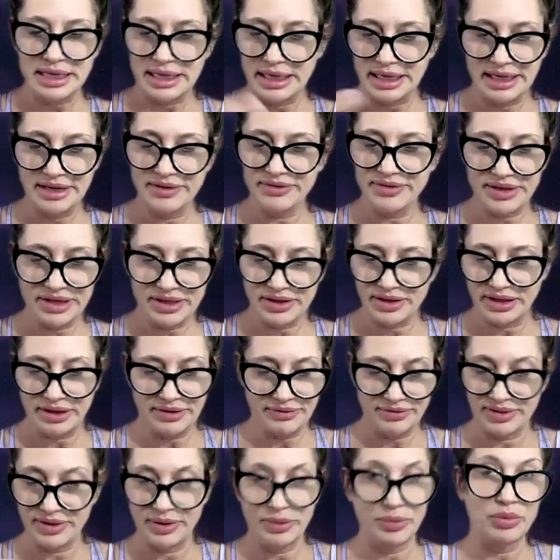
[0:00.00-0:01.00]
Even
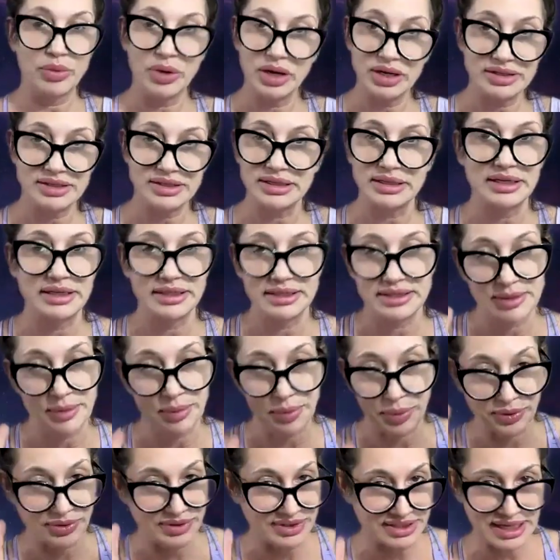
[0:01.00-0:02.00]
if there wasn't, it's a
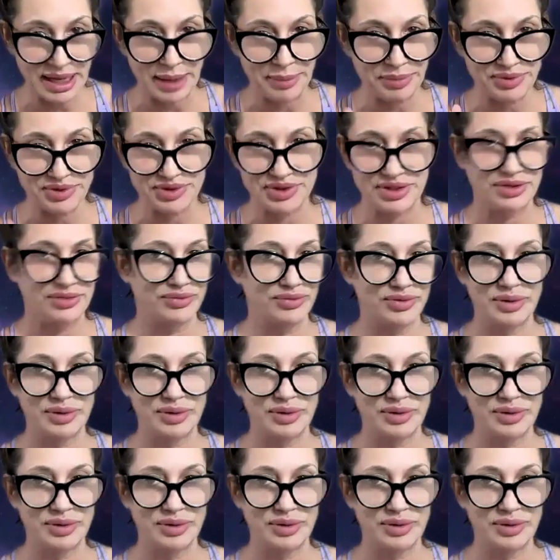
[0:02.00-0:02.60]
perception.